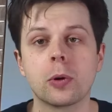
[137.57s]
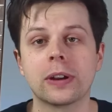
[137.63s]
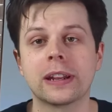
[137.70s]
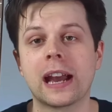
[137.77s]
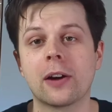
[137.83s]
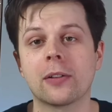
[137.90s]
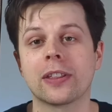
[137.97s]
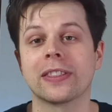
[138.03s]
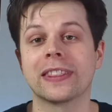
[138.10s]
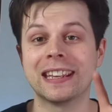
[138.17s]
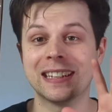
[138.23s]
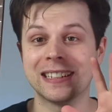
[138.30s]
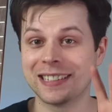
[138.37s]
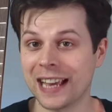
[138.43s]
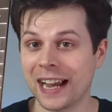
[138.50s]
pointing out that
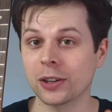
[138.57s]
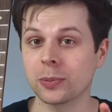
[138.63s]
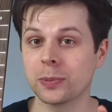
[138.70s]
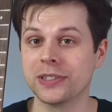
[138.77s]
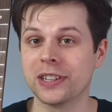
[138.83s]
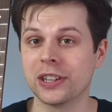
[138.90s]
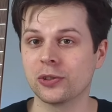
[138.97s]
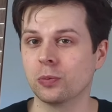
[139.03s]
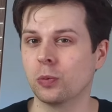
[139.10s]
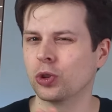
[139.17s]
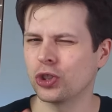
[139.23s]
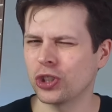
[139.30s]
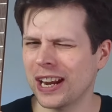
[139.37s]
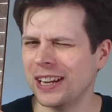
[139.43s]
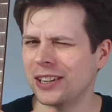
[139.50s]
the exact position will
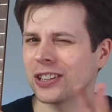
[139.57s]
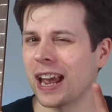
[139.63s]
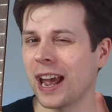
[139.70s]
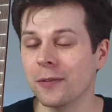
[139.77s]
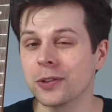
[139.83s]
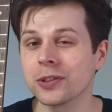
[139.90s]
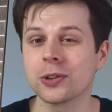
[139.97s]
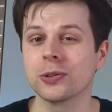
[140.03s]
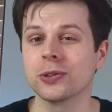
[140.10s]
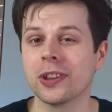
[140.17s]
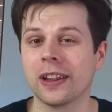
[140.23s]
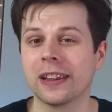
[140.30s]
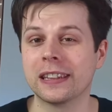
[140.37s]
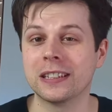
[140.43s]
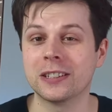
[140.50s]
change ever so
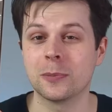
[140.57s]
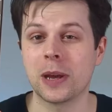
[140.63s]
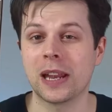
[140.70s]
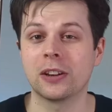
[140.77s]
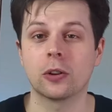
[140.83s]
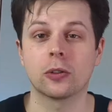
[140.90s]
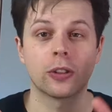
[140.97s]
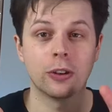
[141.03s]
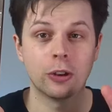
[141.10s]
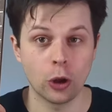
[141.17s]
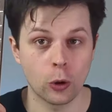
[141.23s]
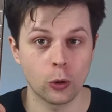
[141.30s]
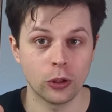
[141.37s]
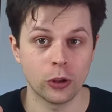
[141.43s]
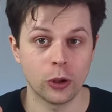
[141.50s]
slightly depending on the
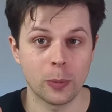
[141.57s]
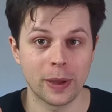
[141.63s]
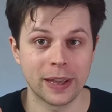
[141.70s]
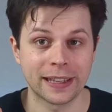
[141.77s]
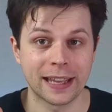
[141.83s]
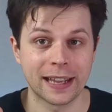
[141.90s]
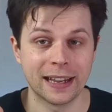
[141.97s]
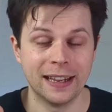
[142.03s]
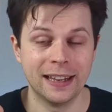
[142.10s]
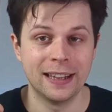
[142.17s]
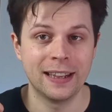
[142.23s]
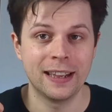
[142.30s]
note that you're picking.